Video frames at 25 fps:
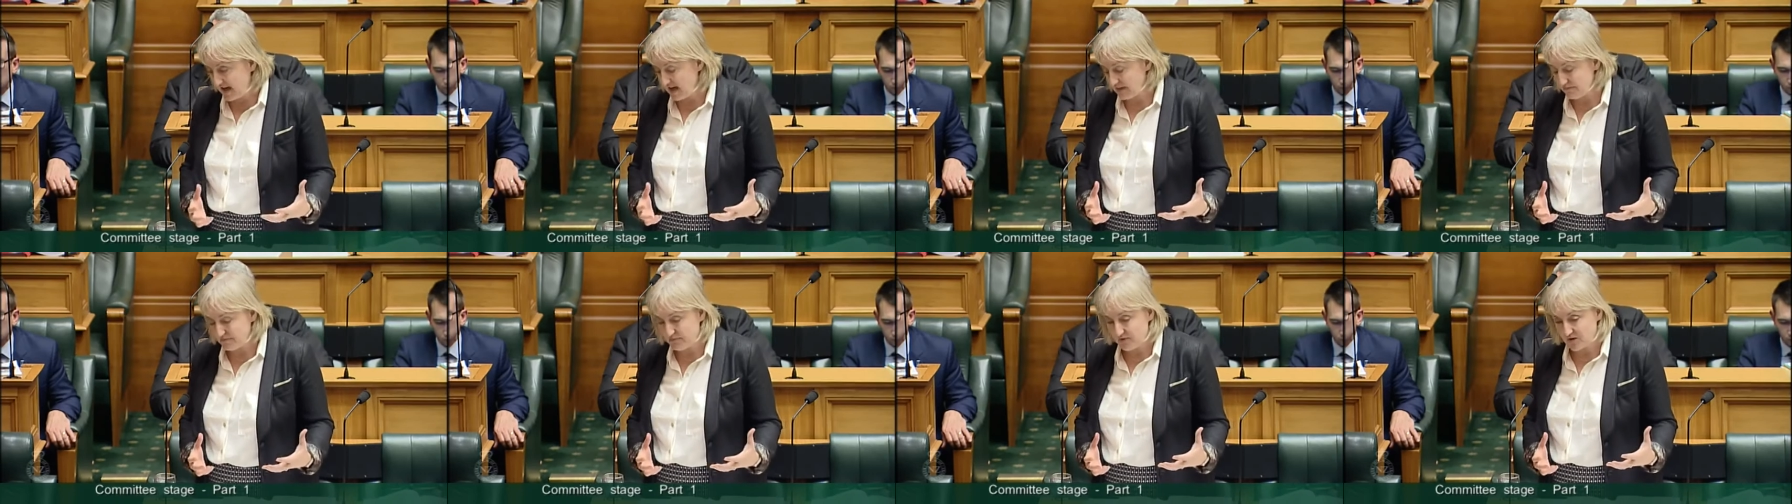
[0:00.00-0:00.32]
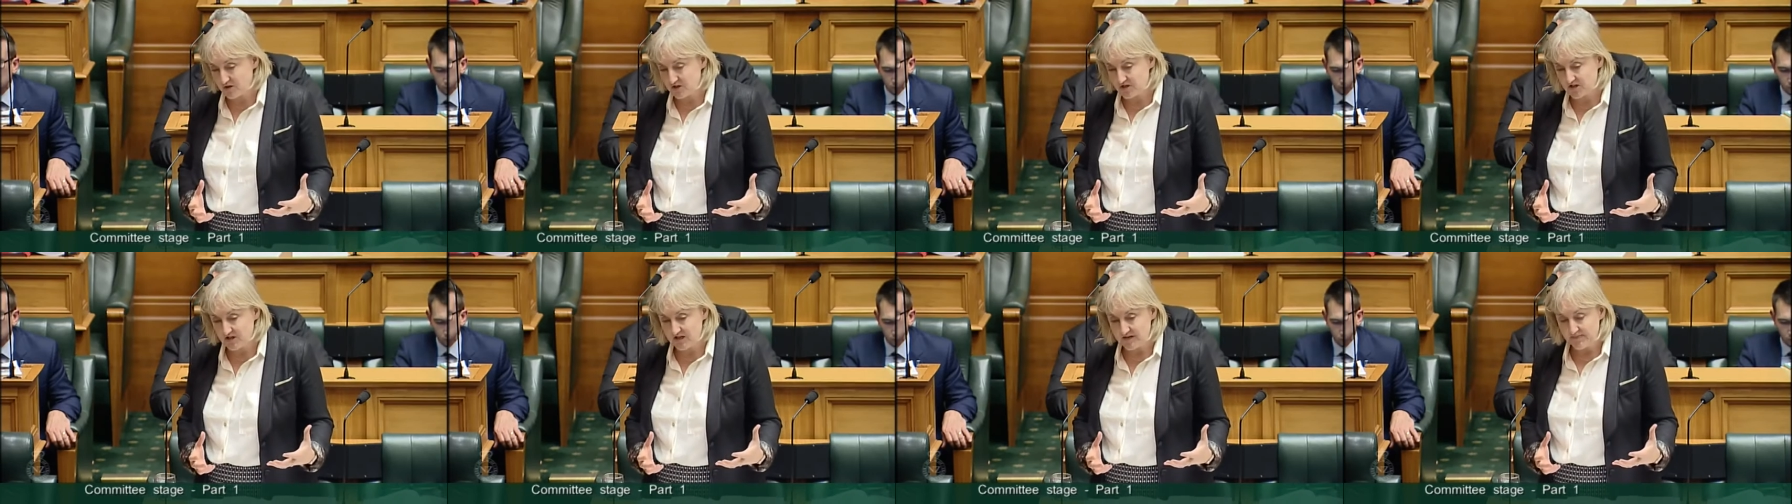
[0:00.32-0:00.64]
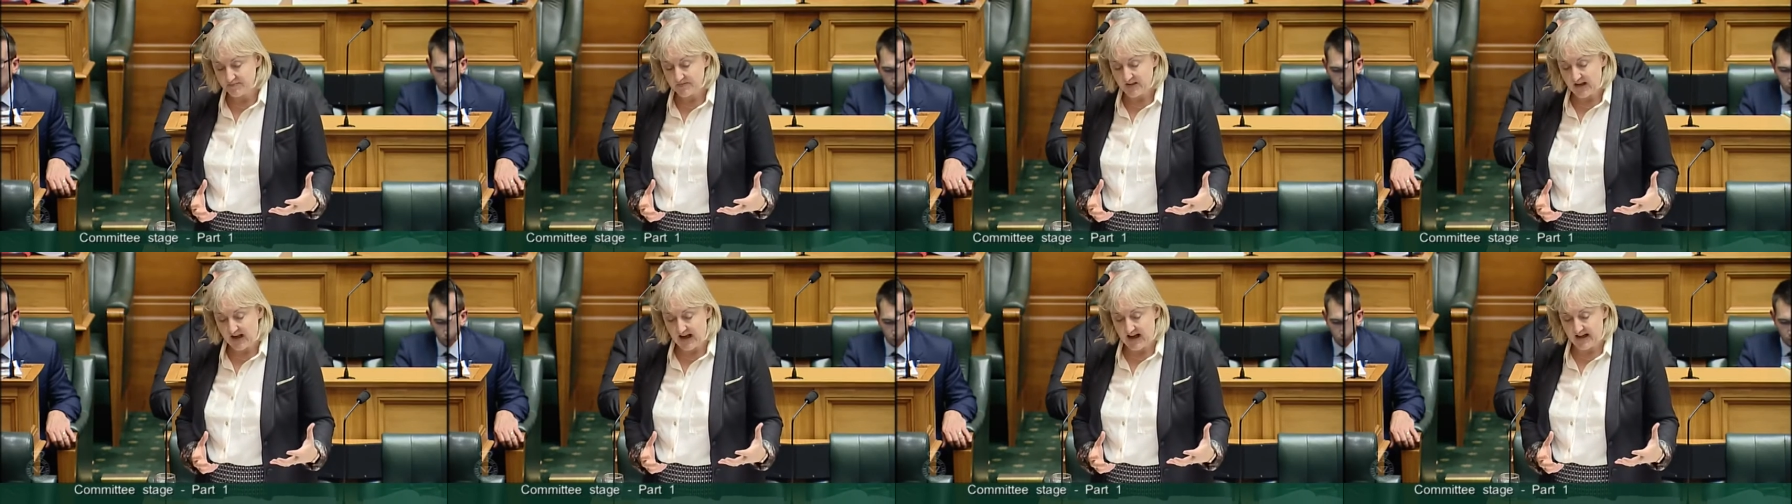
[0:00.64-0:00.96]
can put
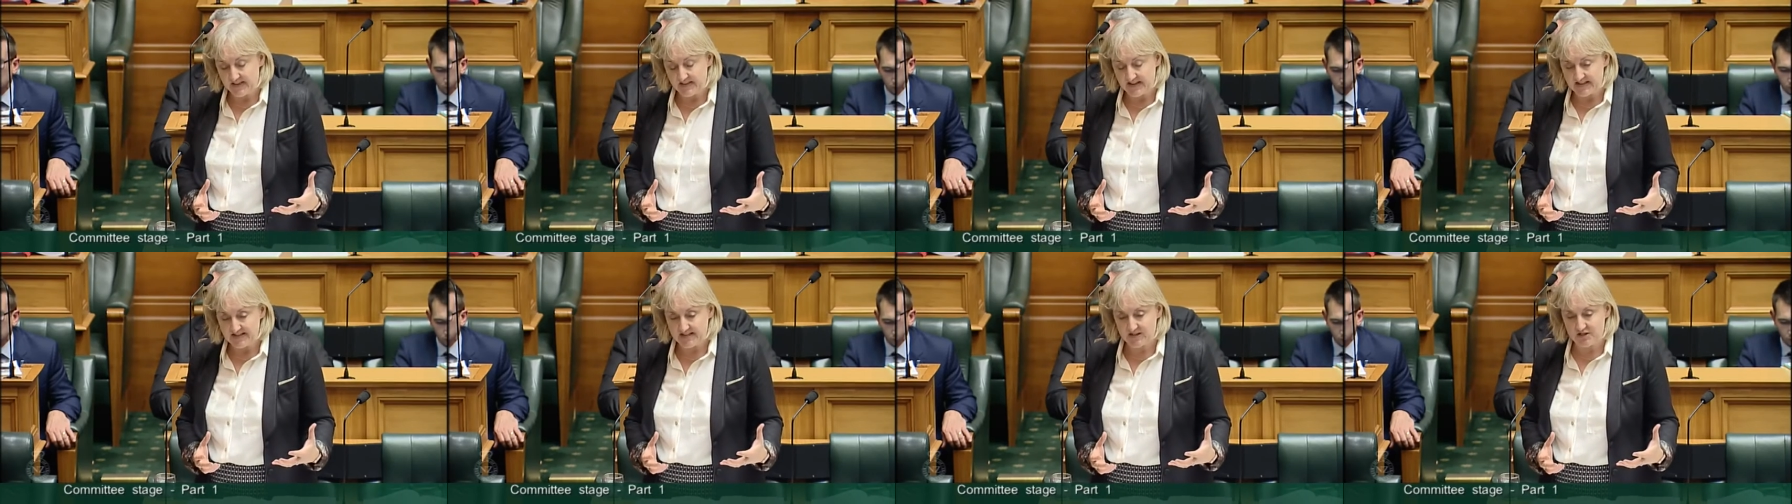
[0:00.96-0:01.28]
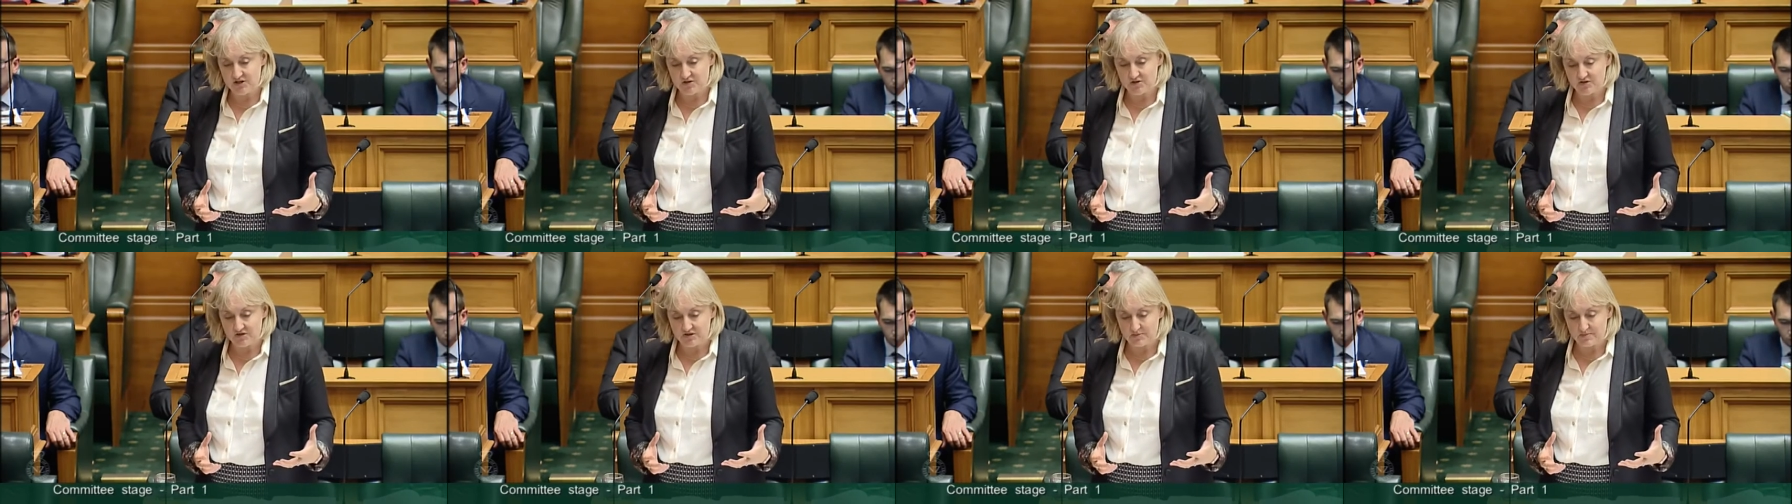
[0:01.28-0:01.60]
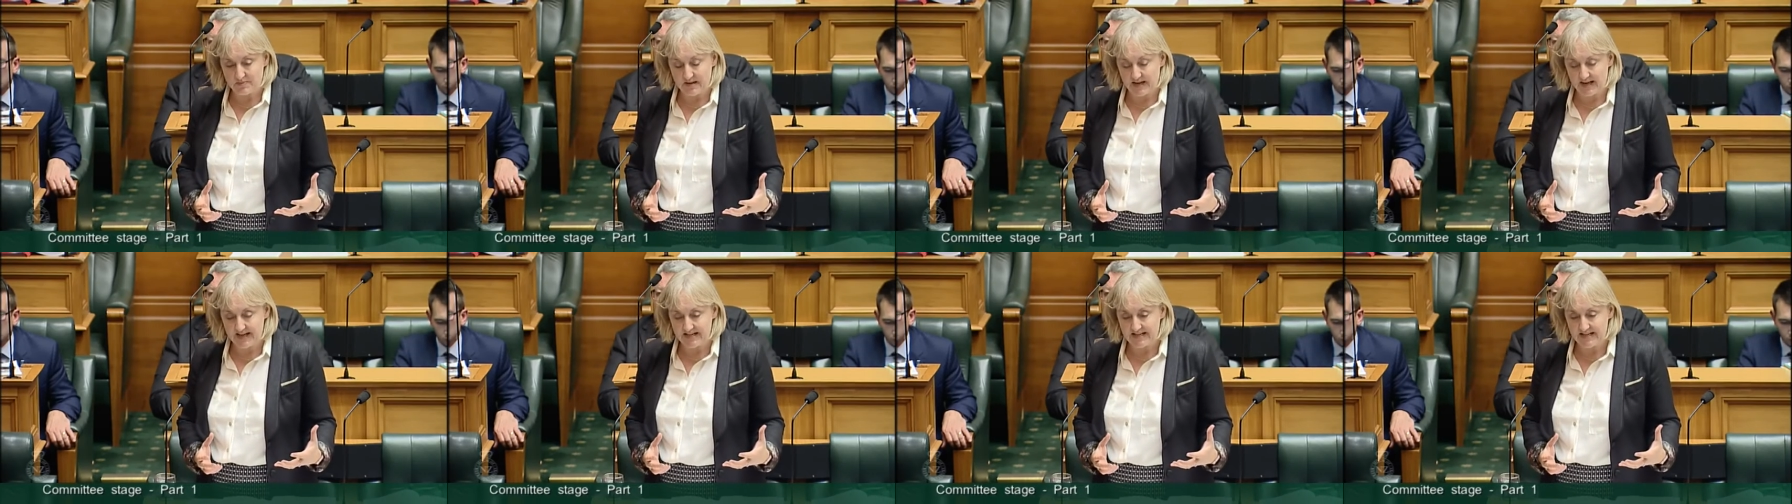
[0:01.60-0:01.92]
uh, these issues
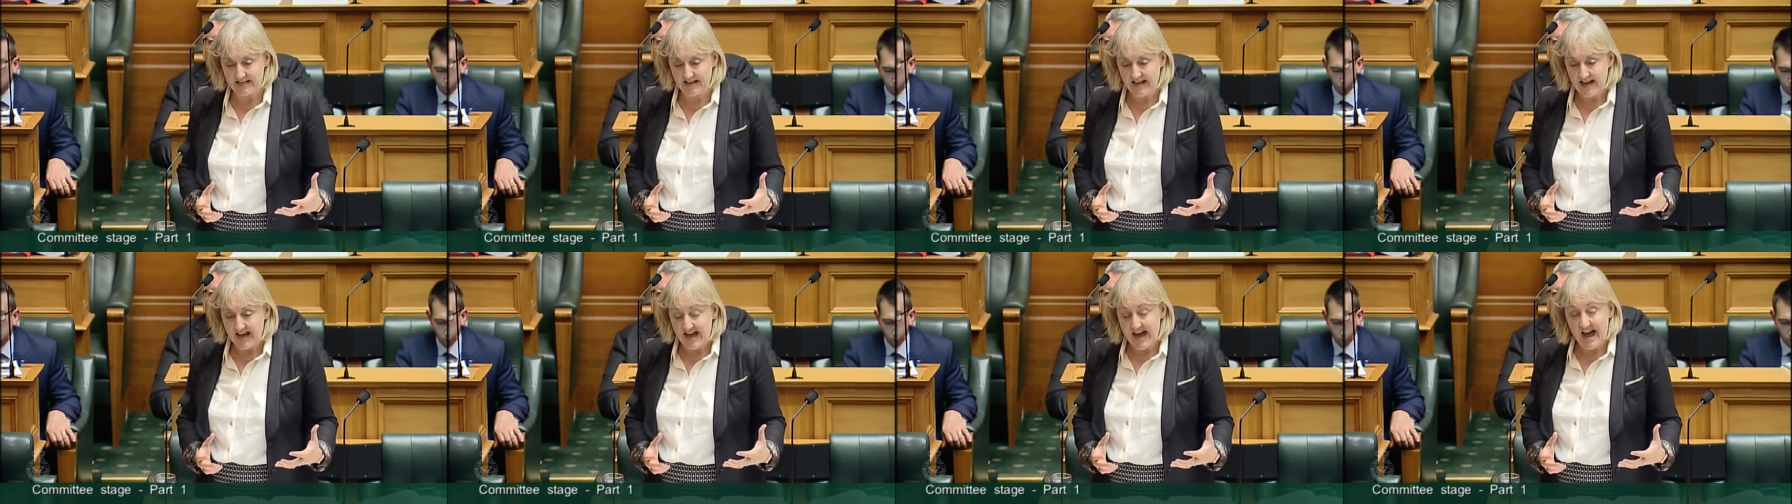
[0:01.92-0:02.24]
to bed,